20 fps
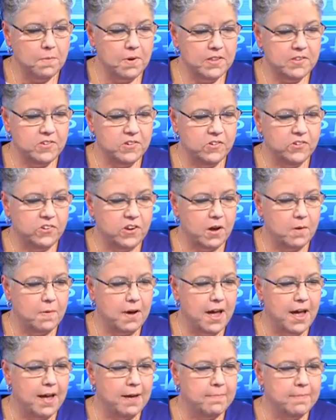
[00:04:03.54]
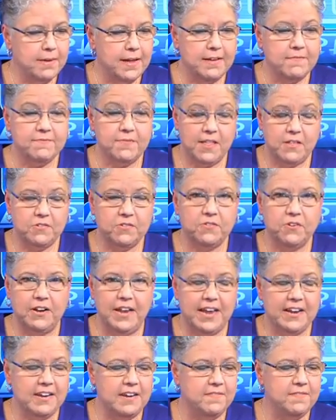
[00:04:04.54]
once you show up, if, those are for
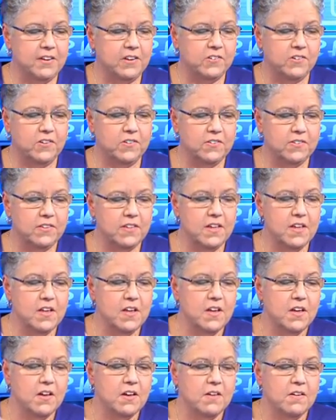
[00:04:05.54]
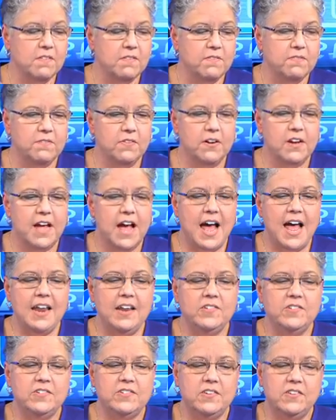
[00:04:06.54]
elected officials. For
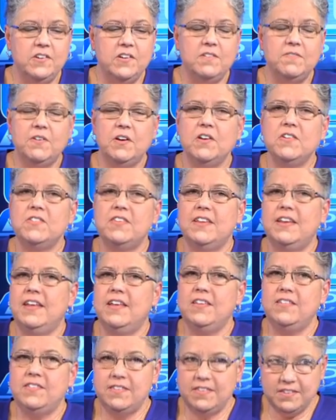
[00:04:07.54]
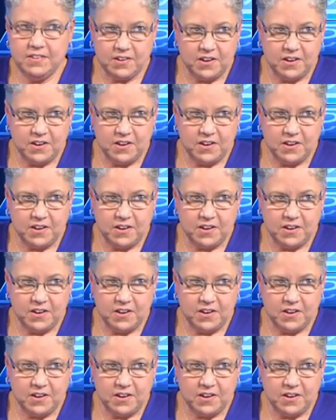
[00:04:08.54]
colleges and universities,